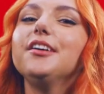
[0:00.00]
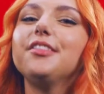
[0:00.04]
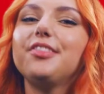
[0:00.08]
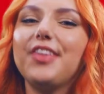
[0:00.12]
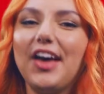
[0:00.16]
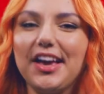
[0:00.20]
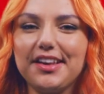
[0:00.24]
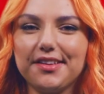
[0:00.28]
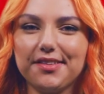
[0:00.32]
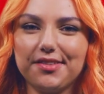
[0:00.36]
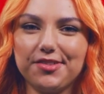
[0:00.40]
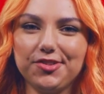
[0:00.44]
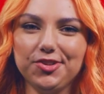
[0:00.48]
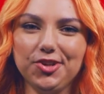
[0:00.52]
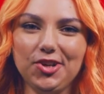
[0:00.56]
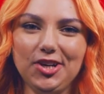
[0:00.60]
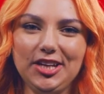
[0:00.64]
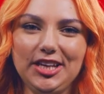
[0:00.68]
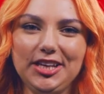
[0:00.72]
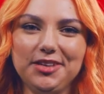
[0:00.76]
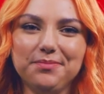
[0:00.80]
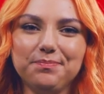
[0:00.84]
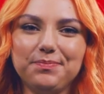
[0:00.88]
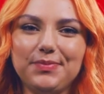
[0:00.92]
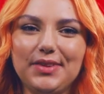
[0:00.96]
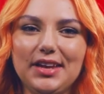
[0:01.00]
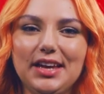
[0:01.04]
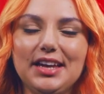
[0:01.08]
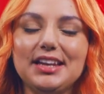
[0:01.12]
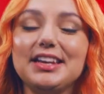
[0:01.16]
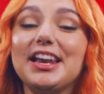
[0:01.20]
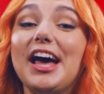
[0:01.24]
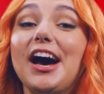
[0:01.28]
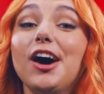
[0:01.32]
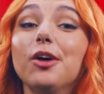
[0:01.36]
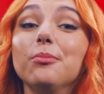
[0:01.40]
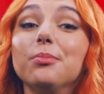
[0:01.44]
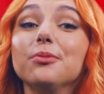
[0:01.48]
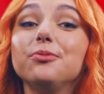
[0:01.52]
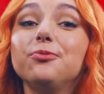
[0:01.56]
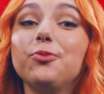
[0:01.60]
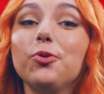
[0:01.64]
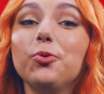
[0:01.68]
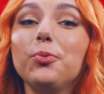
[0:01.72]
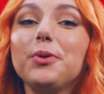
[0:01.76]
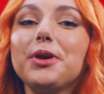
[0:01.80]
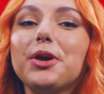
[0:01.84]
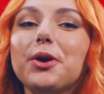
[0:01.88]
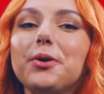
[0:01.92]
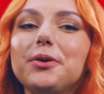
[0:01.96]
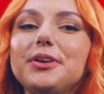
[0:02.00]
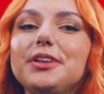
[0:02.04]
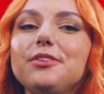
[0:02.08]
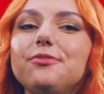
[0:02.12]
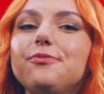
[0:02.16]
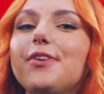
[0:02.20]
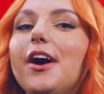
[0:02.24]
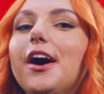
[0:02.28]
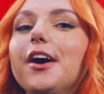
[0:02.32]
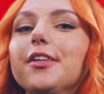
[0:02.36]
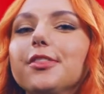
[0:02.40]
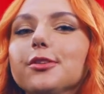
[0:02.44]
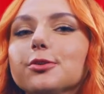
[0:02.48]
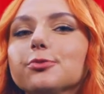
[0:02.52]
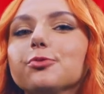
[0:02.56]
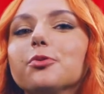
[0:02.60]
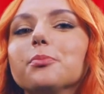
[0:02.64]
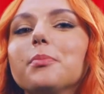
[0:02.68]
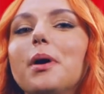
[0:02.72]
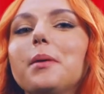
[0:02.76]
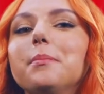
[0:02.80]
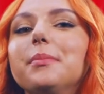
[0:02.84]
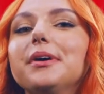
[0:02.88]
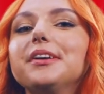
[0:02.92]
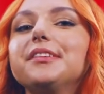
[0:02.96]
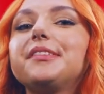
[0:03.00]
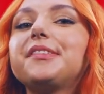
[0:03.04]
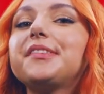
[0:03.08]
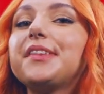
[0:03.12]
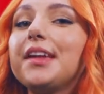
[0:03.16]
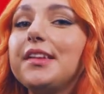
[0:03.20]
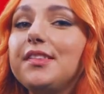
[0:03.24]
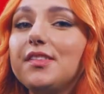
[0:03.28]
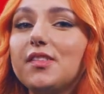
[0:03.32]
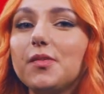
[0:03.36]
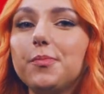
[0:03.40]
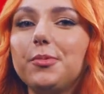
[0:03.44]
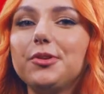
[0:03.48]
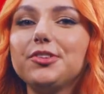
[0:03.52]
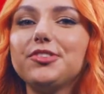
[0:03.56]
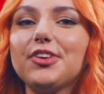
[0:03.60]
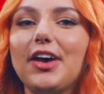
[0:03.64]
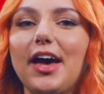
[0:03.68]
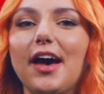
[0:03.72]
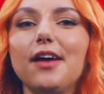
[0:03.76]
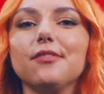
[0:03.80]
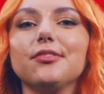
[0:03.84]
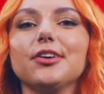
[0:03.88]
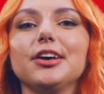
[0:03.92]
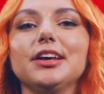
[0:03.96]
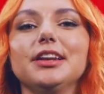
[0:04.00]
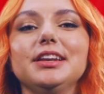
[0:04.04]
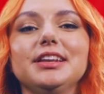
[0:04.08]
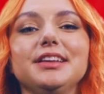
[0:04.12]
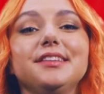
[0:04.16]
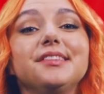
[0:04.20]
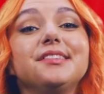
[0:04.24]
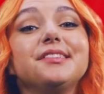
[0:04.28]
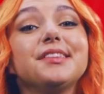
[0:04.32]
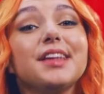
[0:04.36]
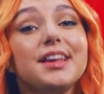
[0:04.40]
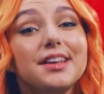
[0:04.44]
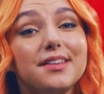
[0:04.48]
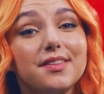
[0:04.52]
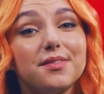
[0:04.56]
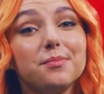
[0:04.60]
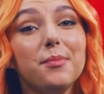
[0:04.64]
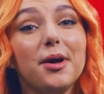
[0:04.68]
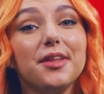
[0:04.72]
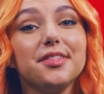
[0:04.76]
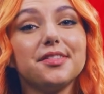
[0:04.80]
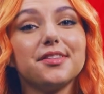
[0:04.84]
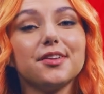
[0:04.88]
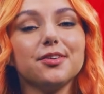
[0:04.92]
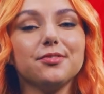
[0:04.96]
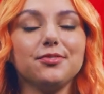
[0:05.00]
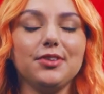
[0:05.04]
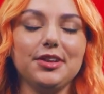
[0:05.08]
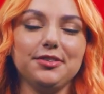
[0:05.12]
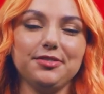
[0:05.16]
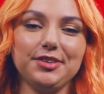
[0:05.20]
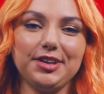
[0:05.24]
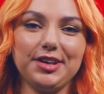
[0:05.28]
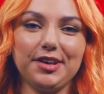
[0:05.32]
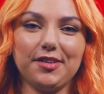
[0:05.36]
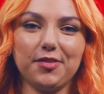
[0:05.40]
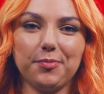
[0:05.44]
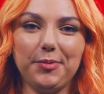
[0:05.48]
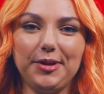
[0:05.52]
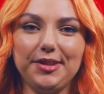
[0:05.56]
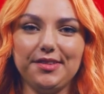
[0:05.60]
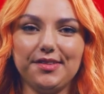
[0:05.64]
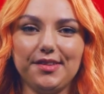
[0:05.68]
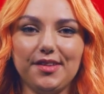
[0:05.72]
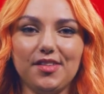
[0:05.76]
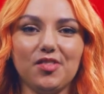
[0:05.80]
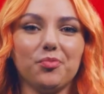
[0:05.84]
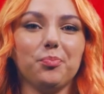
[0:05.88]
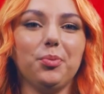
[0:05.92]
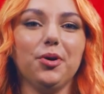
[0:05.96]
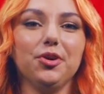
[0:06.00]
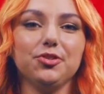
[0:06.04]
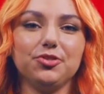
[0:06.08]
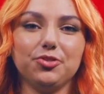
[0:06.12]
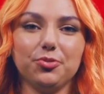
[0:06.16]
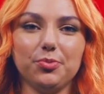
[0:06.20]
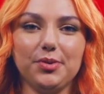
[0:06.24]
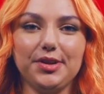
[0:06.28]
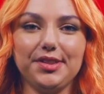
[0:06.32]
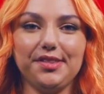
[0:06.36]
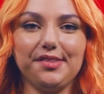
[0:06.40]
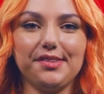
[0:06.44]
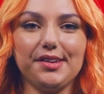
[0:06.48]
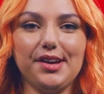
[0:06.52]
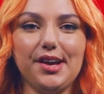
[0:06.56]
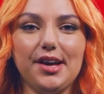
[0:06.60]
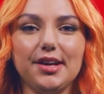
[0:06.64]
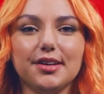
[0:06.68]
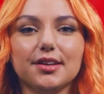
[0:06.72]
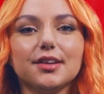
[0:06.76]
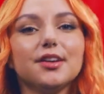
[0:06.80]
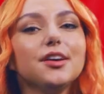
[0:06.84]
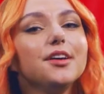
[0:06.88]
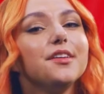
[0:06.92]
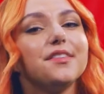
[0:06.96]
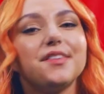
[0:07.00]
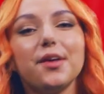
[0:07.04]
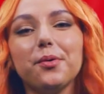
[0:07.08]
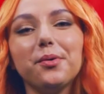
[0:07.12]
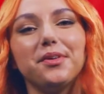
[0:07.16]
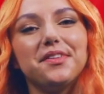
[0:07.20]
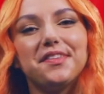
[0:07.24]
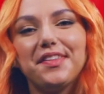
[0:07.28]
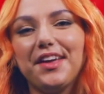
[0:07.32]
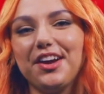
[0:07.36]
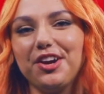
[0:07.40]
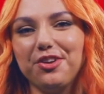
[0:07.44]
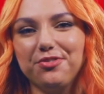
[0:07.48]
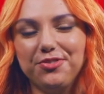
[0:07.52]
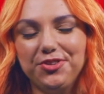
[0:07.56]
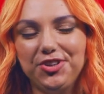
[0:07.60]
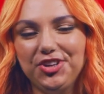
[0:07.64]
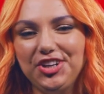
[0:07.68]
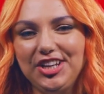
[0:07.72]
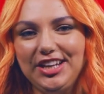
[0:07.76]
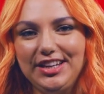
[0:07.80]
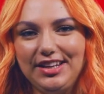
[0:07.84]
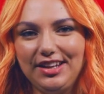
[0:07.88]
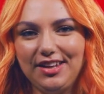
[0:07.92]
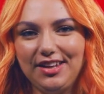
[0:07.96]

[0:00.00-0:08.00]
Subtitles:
Thanks, Nolly. Now, before we go any further, remember it's sensible to have at least 6 months of living expenses put to one side, so it's there if you need